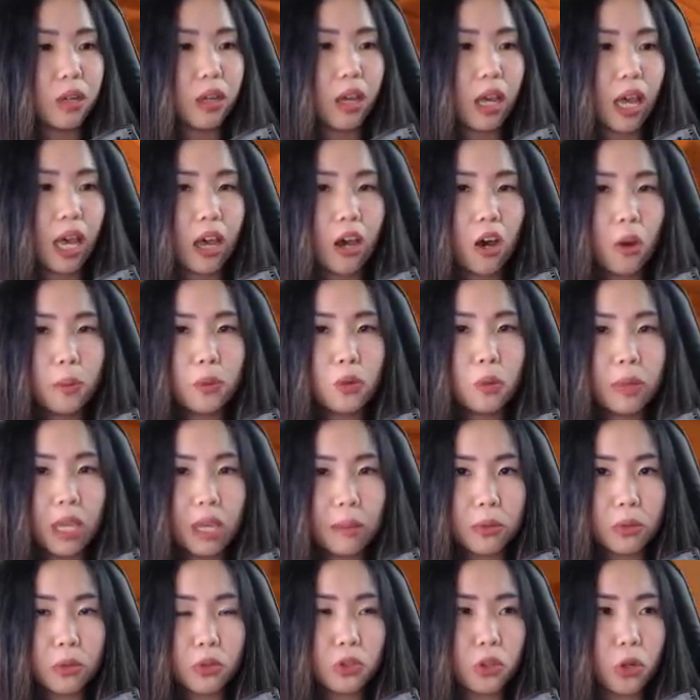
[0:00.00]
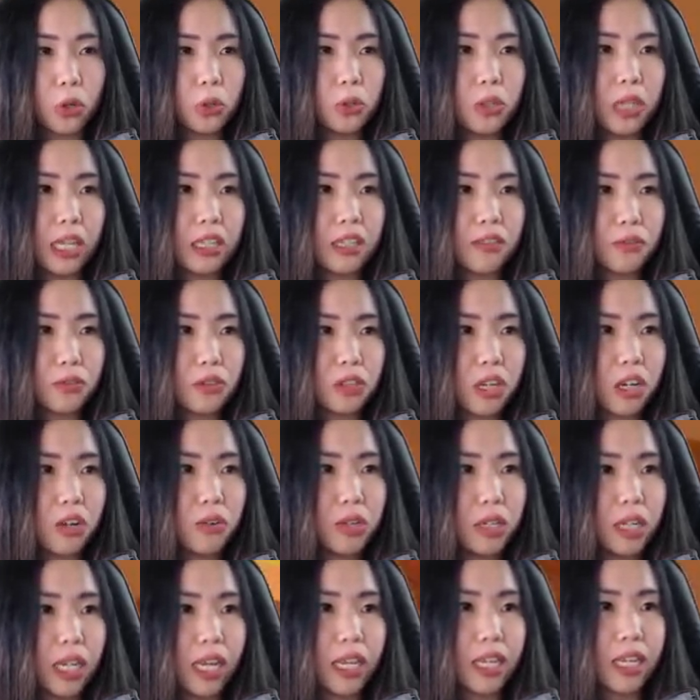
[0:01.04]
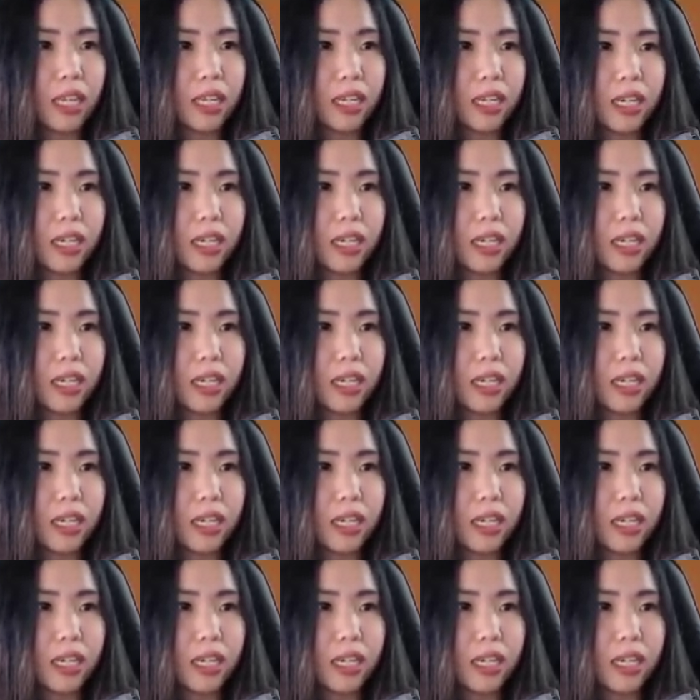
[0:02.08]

I hope to be able to show you that if Cherry like